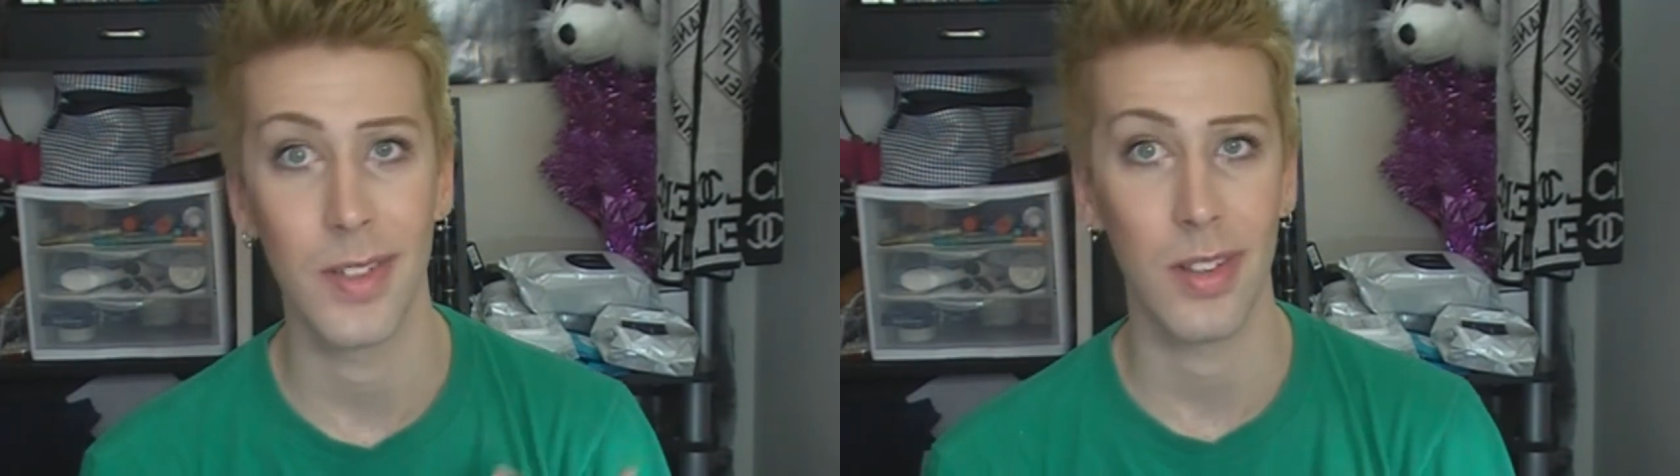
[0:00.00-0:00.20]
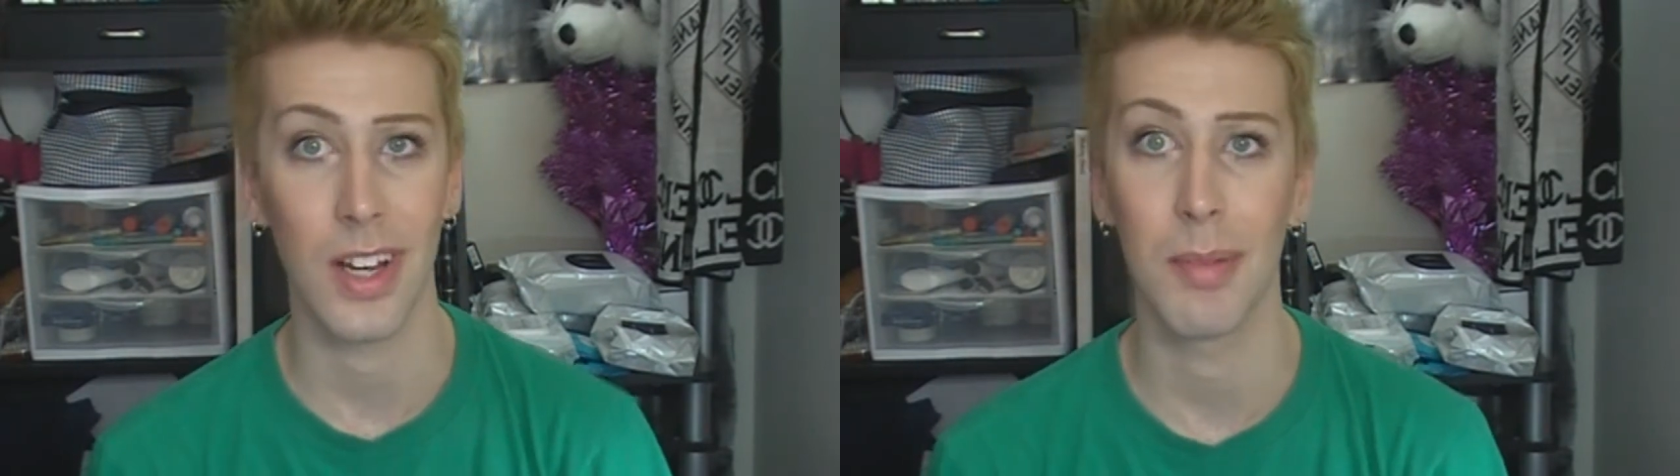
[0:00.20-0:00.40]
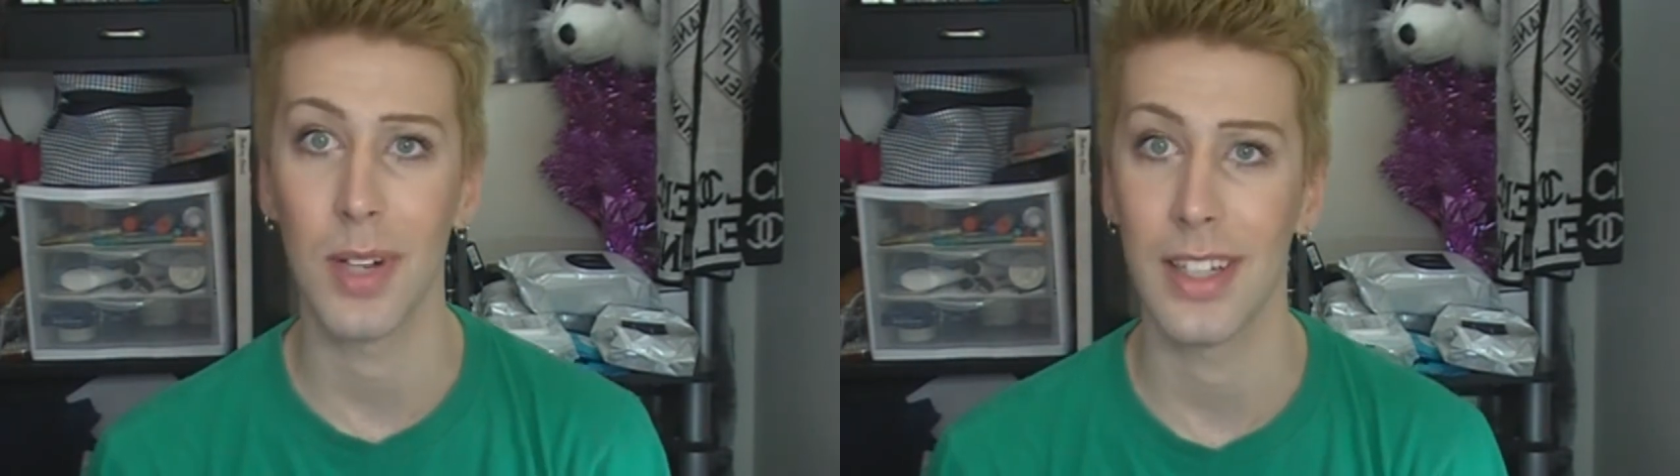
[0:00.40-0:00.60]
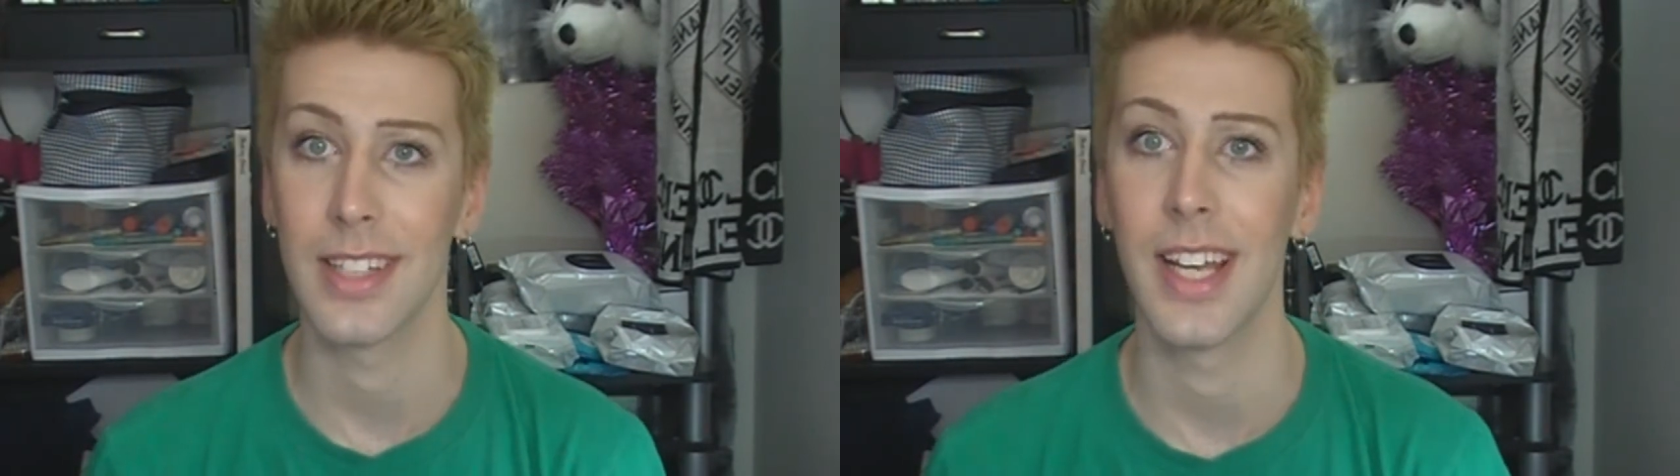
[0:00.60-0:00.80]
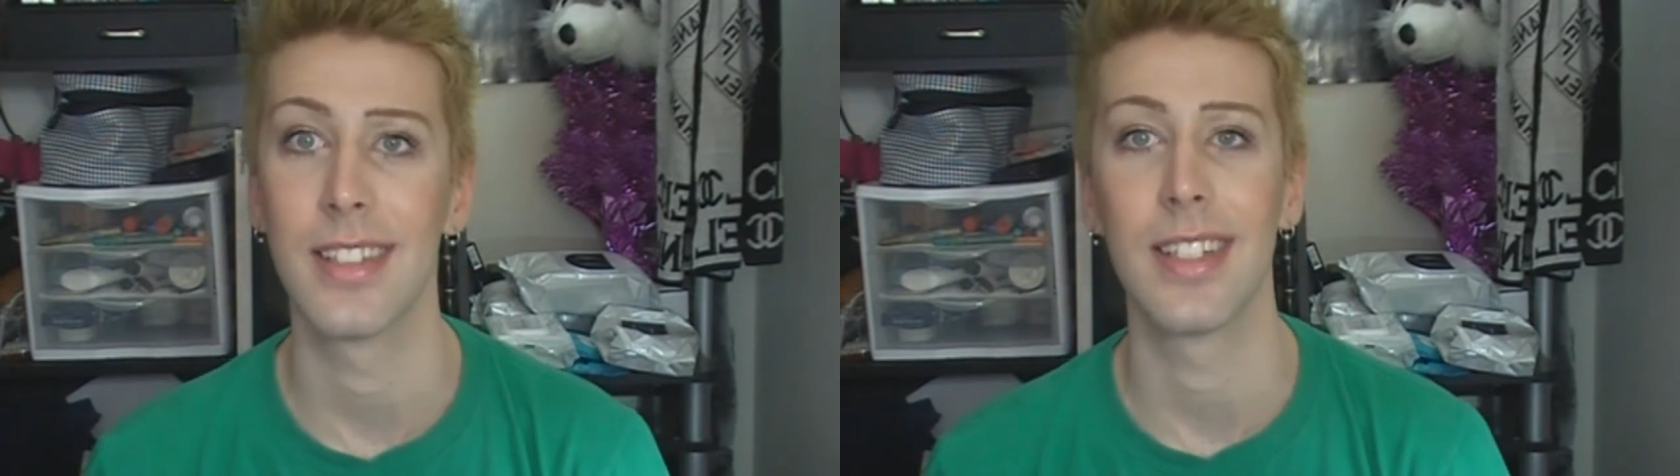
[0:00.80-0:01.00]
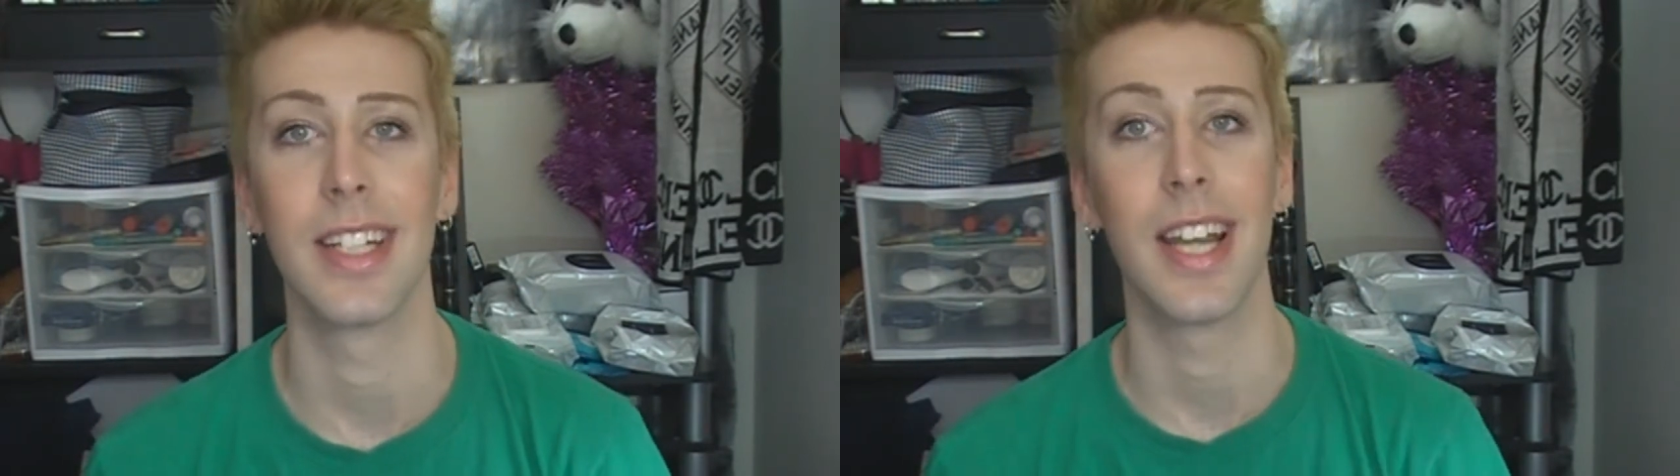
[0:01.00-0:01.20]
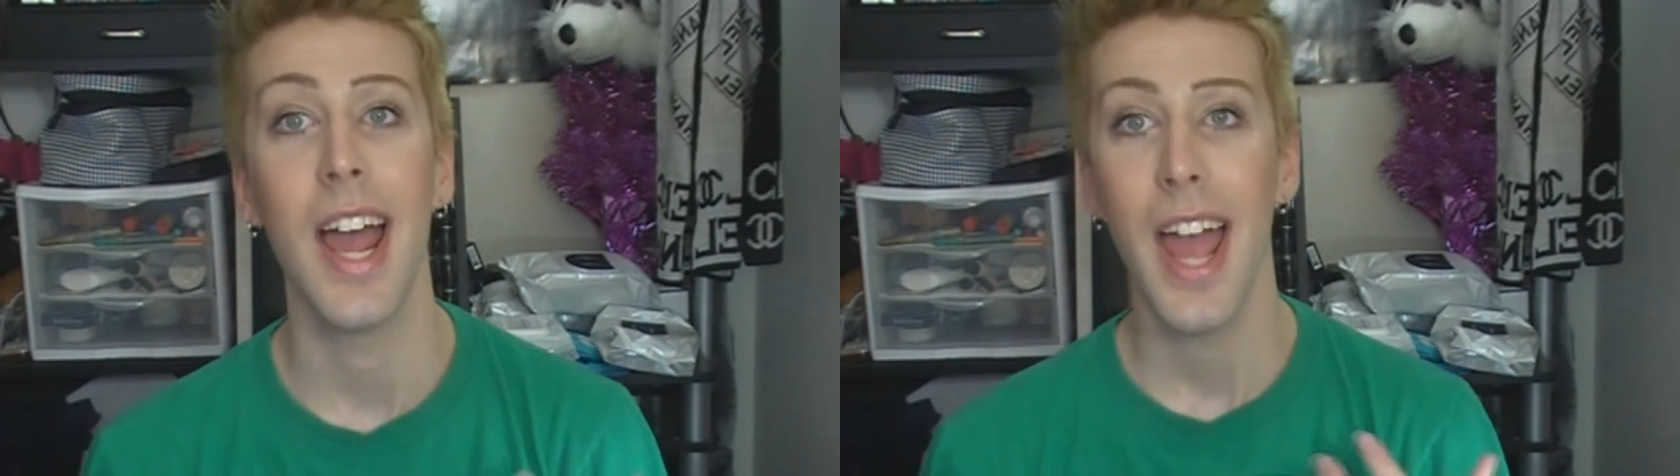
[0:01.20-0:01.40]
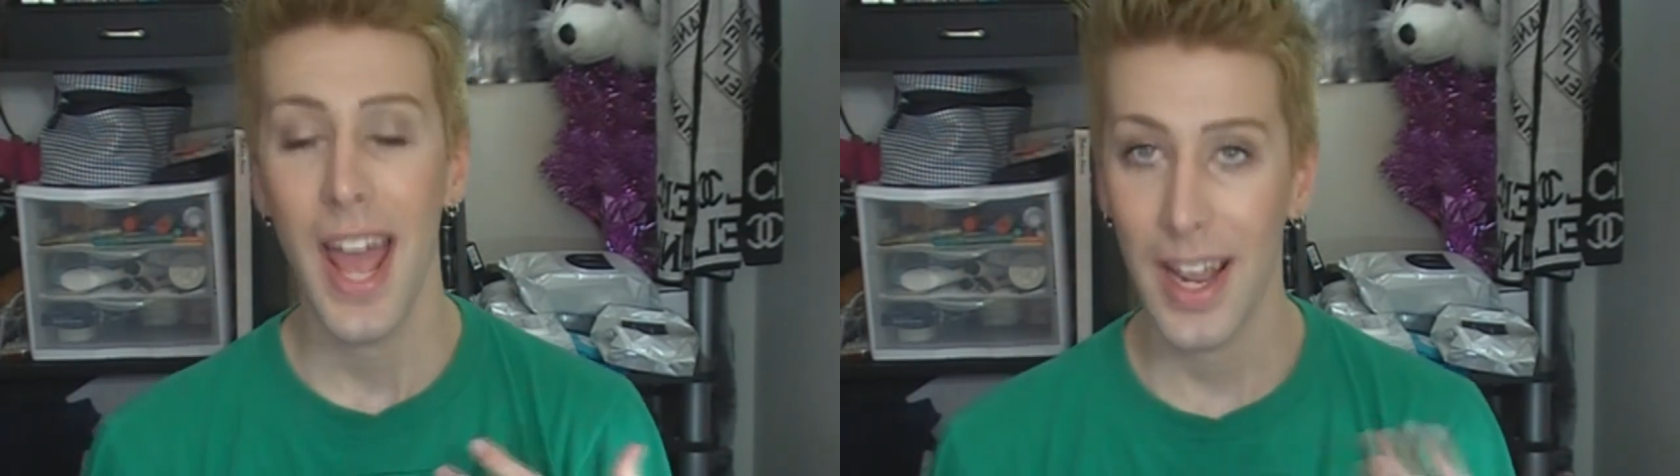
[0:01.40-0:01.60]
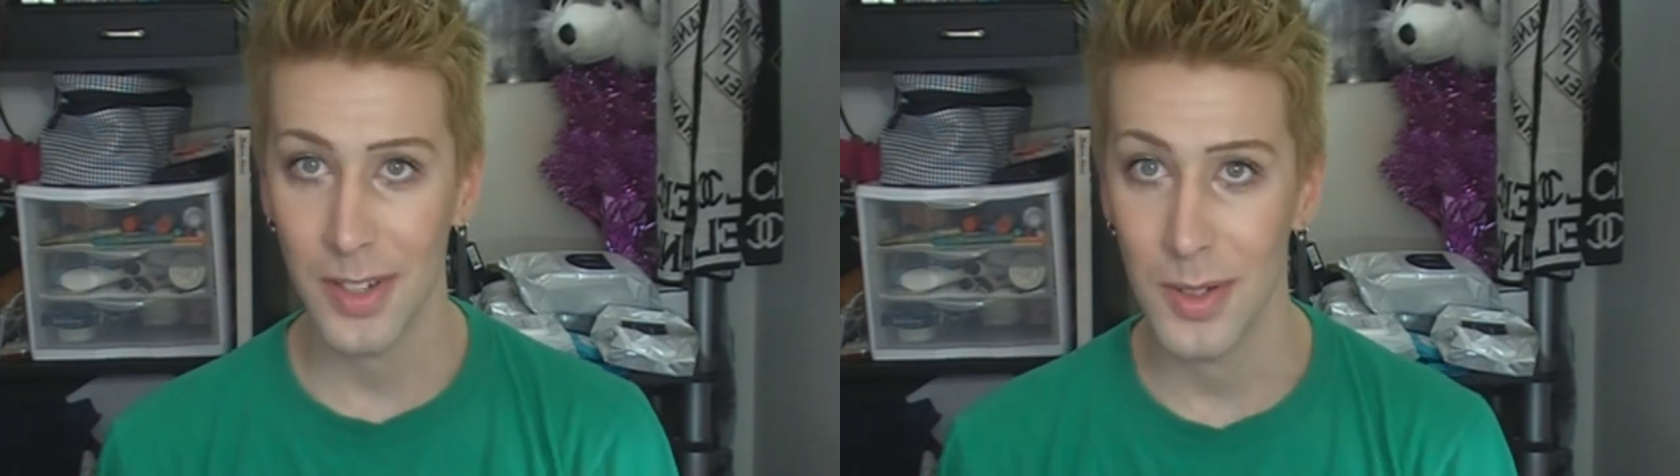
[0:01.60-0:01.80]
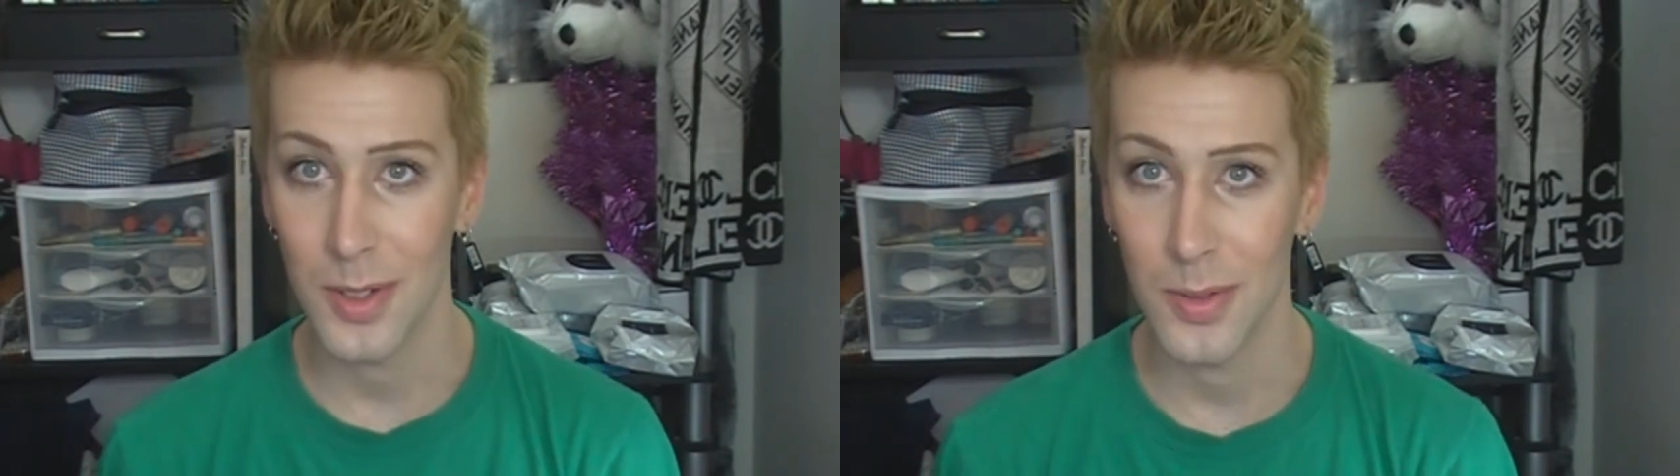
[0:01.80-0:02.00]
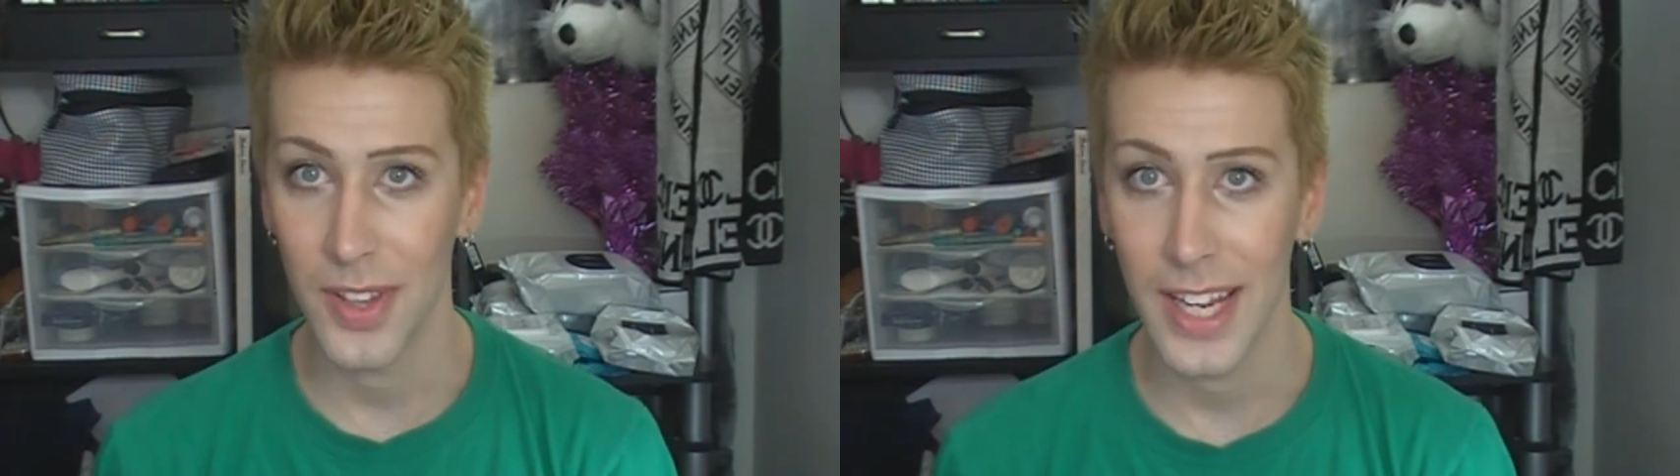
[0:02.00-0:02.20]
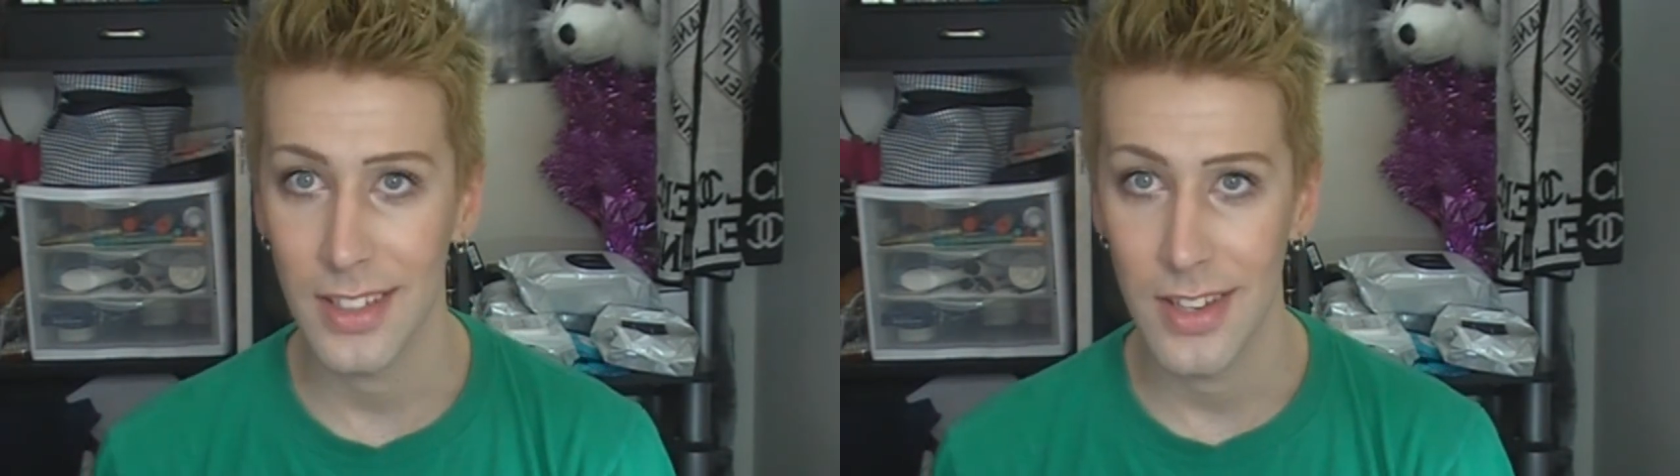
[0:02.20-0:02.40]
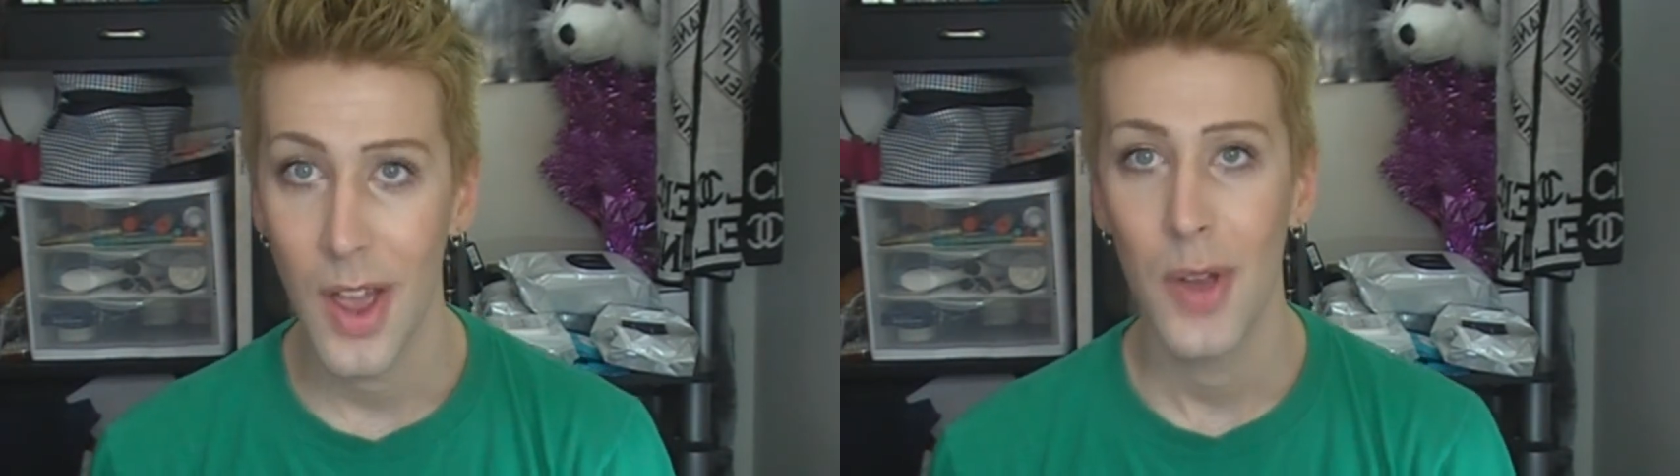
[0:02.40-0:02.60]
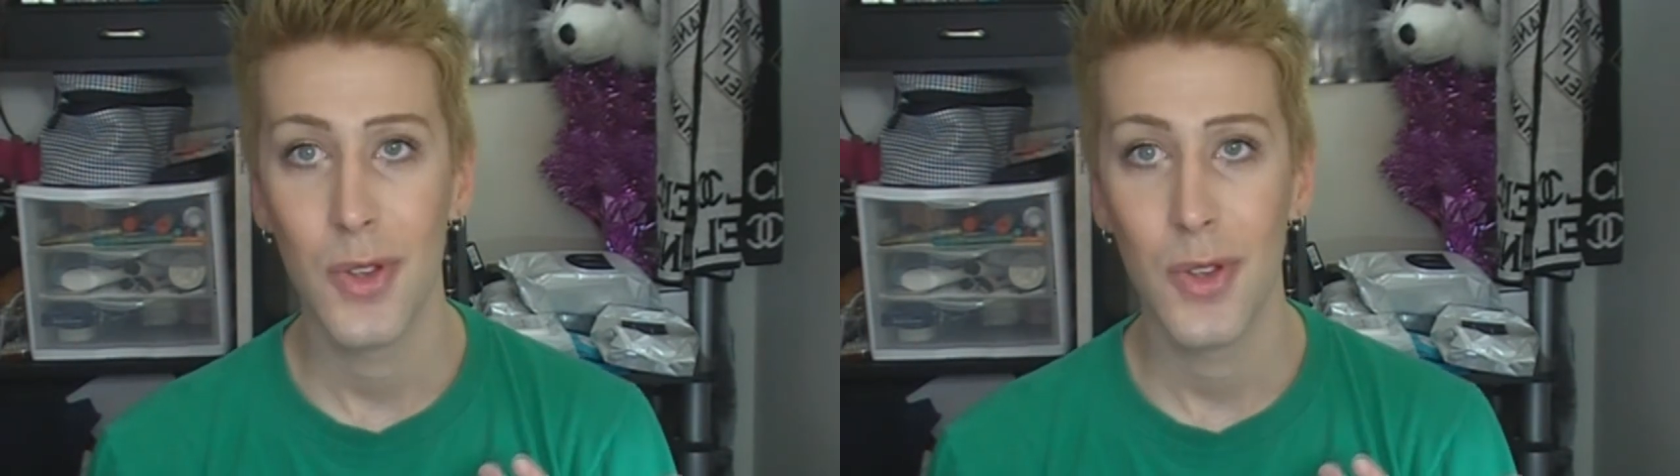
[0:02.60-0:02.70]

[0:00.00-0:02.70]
your thought process and how you do things.